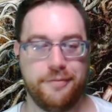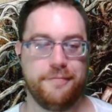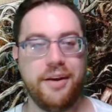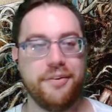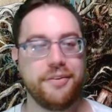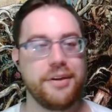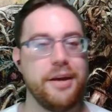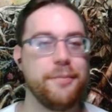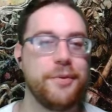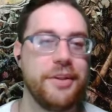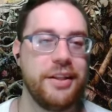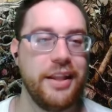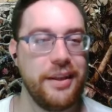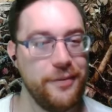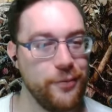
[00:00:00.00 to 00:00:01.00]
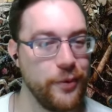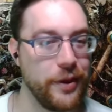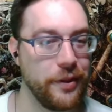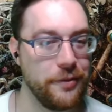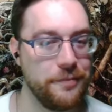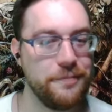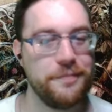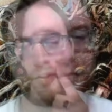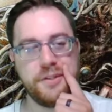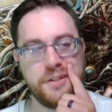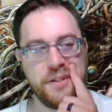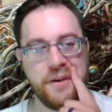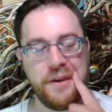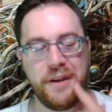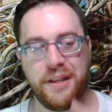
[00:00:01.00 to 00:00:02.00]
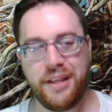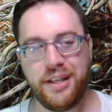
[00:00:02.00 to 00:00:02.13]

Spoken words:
And it'll come with a life wheel. This is an